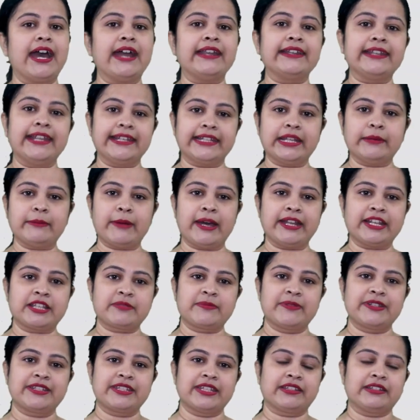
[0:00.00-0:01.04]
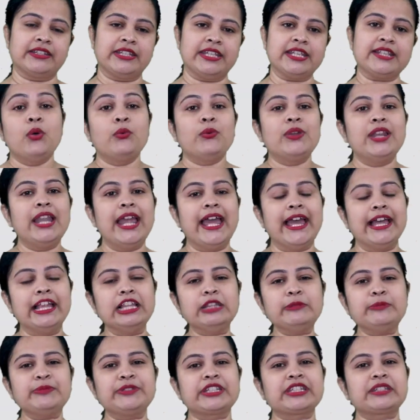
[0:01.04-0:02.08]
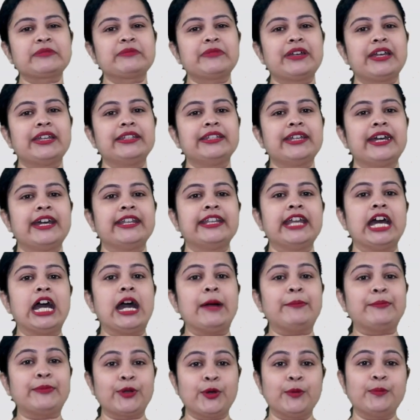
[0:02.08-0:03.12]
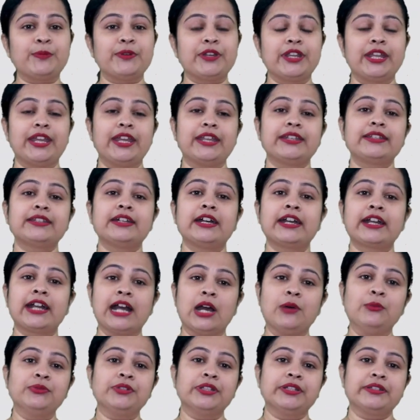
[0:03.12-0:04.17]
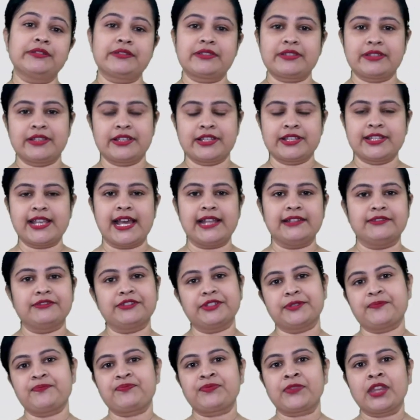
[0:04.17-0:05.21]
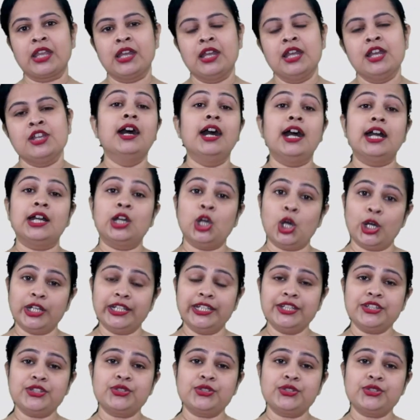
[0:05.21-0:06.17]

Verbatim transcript: and data management techniques will help determine an appropriate accountant's salary. According